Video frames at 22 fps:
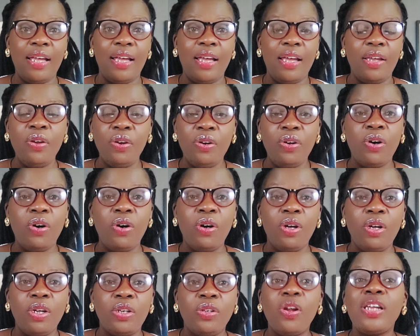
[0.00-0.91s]
You
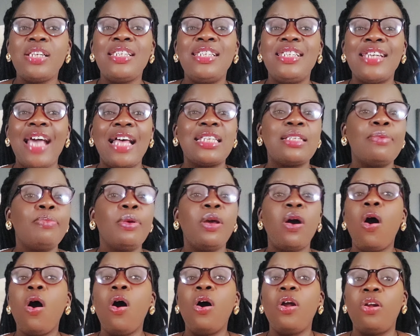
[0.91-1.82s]
know, don't just
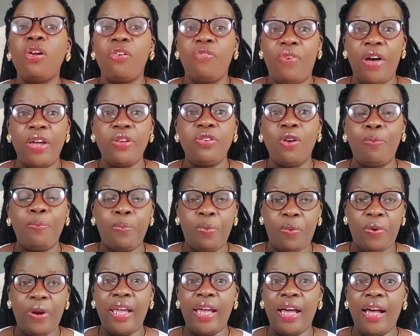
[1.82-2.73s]
be all over your
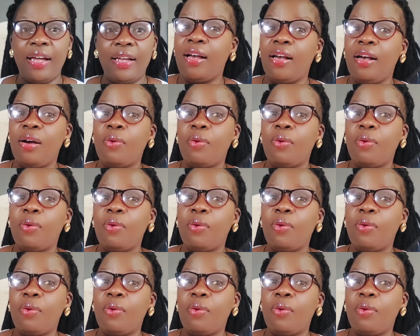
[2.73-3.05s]
prayer.